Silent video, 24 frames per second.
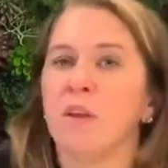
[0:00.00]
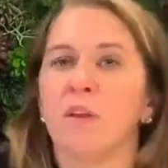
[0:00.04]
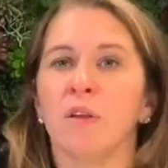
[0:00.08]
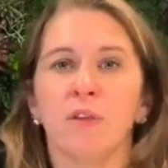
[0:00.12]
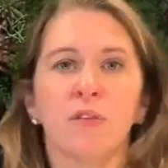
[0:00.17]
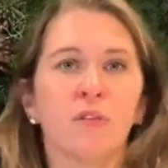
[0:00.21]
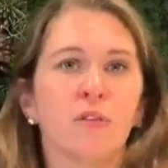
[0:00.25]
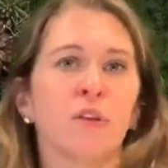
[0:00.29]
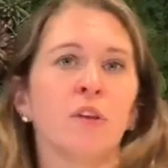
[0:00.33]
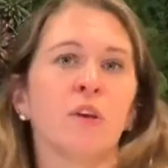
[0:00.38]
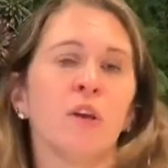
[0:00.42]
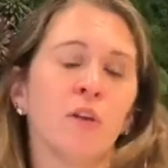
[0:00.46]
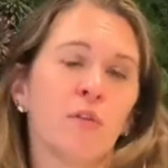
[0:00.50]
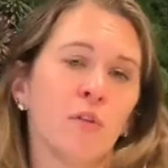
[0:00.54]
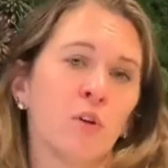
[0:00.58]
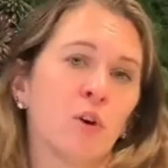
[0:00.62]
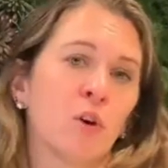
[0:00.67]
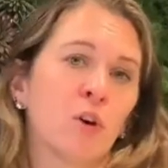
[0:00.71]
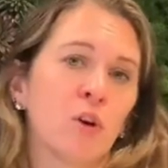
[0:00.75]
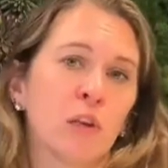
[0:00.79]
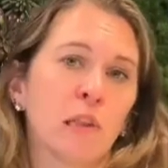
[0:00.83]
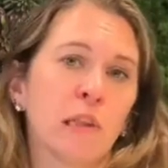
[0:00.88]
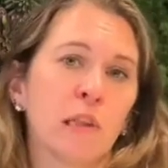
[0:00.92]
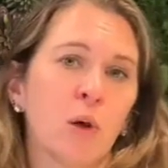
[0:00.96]
This is another
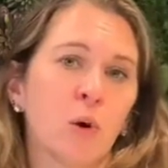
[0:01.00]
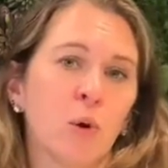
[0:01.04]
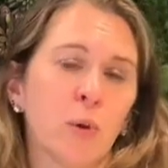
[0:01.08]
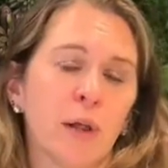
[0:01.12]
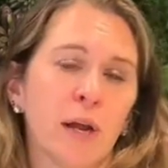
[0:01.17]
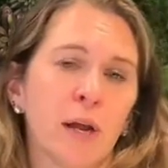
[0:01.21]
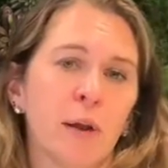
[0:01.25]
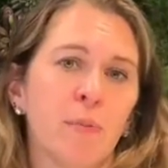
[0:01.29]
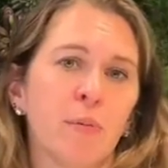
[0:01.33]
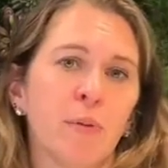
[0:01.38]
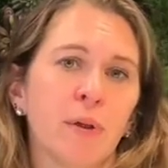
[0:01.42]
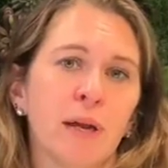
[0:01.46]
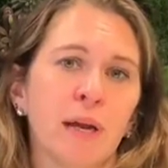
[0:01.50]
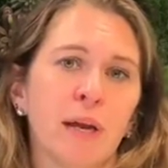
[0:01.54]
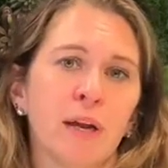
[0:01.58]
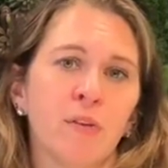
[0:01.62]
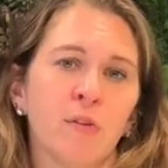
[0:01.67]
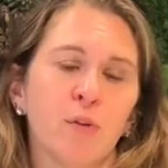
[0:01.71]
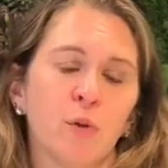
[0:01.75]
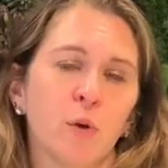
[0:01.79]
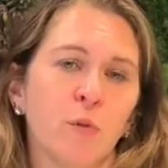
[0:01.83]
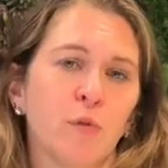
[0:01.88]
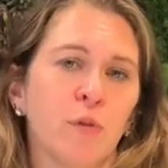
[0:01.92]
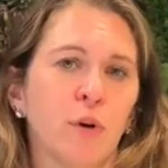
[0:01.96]
good low light plant,
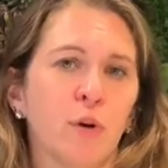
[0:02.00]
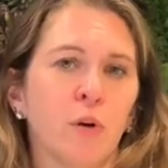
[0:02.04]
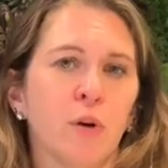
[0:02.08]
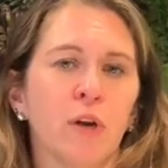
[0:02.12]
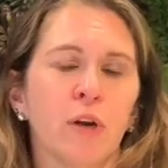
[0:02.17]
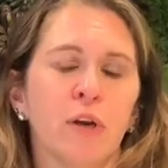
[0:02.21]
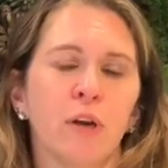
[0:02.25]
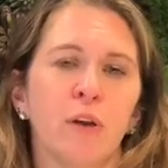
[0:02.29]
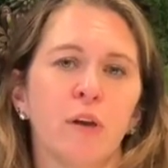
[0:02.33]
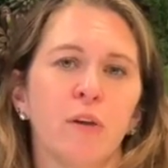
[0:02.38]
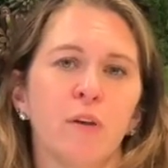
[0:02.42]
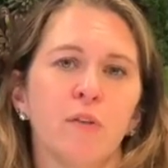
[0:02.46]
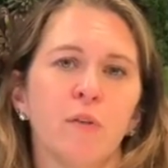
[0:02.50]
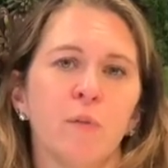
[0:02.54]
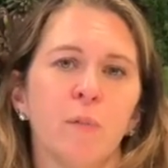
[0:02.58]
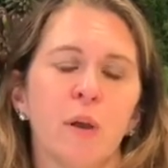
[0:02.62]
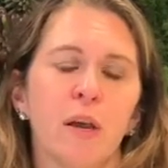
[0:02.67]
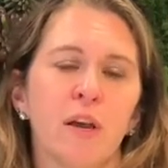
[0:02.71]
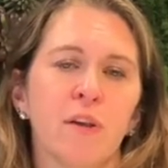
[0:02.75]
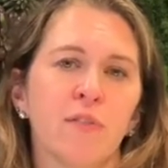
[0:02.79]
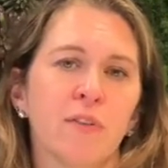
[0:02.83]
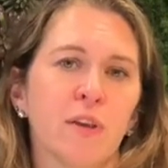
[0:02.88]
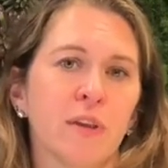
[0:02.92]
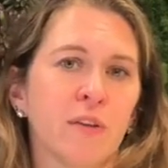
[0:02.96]
so if you're in a
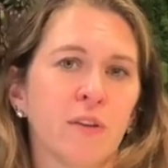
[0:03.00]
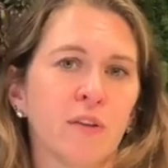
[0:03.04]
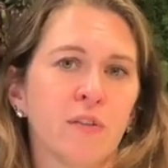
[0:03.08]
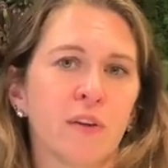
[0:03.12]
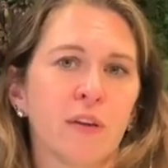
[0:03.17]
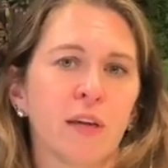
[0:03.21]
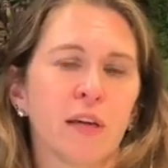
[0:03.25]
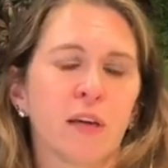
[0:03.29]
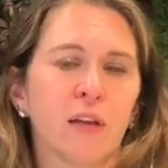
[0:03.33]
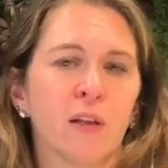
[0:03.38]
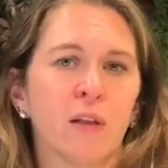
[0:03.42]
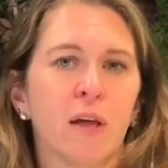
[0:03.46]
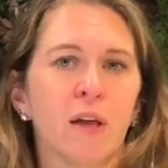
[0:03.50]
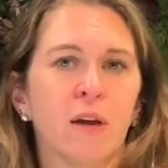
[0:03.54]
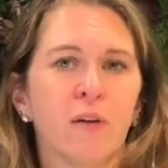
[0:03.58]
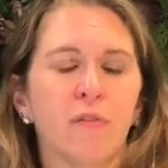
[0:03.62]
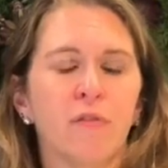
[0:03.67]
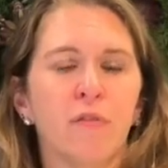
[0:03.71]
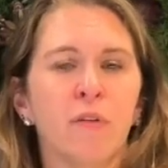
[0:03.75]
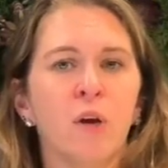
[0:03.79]
space that doesn't get a lot of